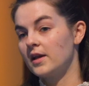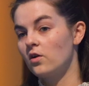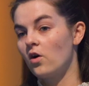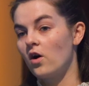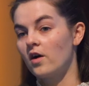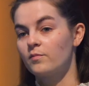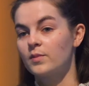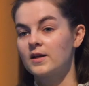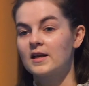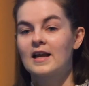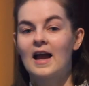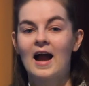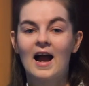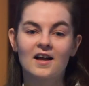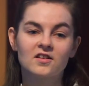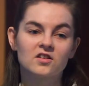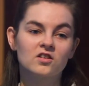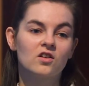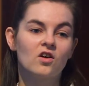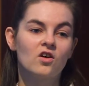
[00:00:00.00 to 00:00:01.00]
not have been
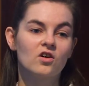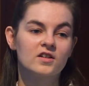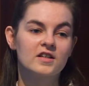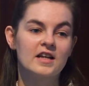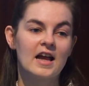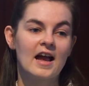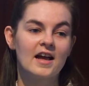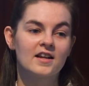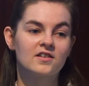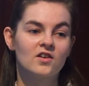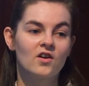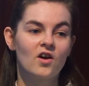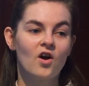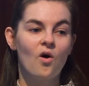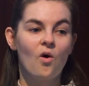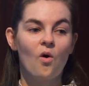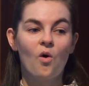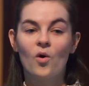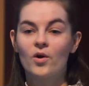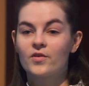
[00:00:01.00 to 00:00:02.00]
catalogued yet,
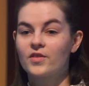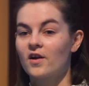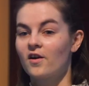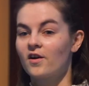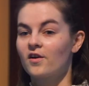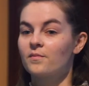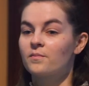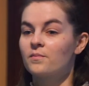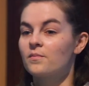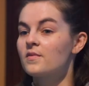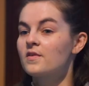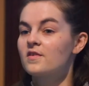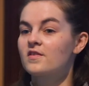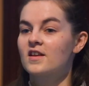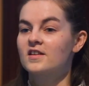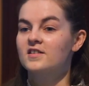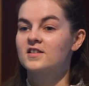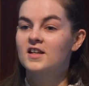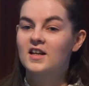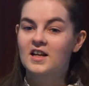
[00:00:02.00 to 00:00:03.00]
or that are
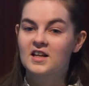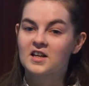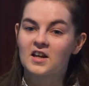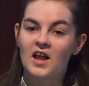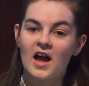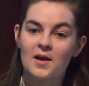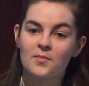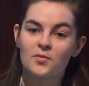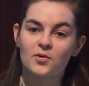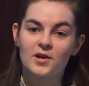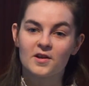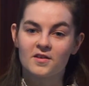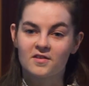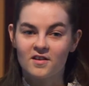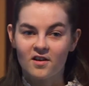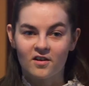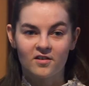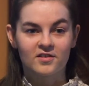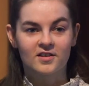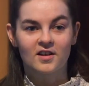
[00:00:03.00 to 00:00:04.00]
sitting in libraries
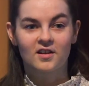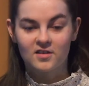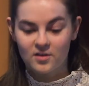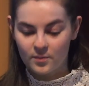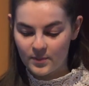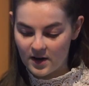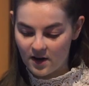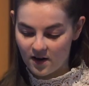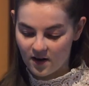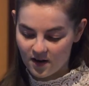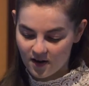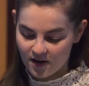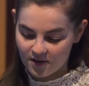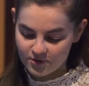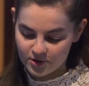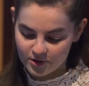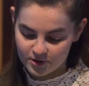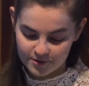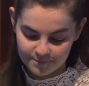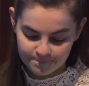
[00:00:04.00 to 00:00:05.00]
that are still to be
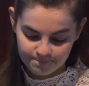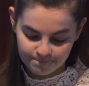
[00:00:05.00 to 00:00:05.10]
uncovered.